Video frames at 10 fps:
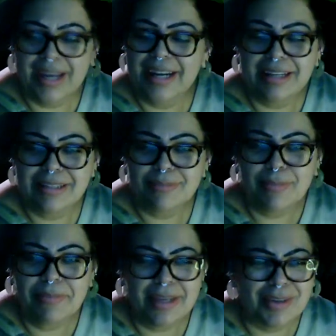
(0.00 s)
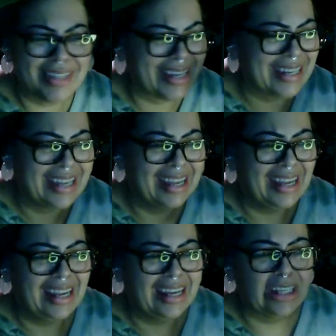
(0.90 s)
And it's maybe you're like
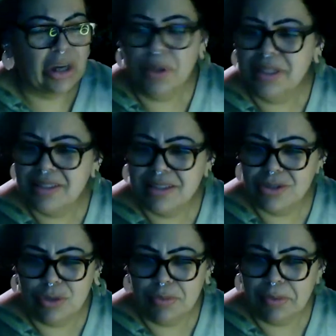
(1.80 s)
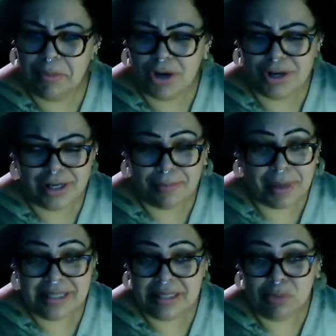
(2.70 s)
going to the supermarket to
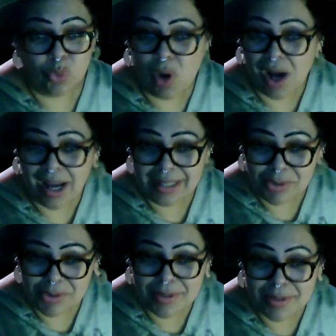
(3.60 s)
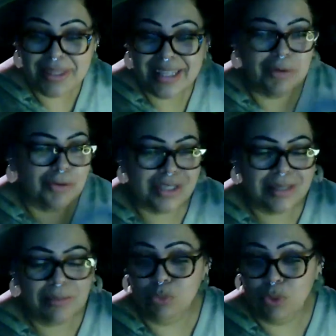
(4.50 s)
buy some wine or something, just
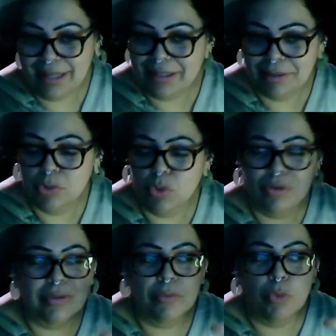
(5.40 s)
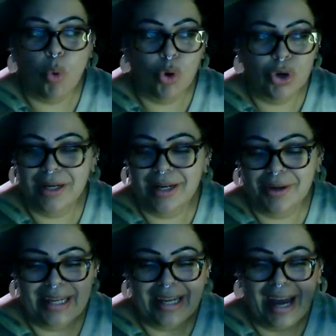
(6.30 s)
some random or some
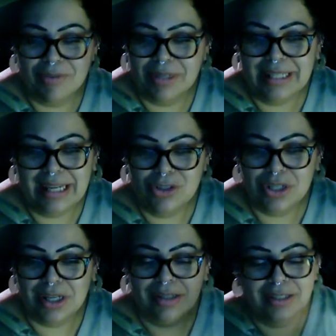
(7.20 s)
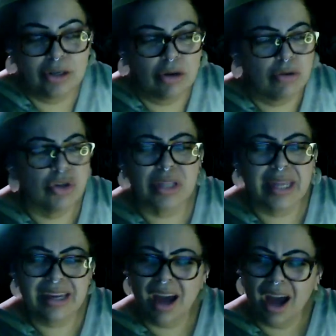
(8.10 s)
ordinary everyday shit, and you're like,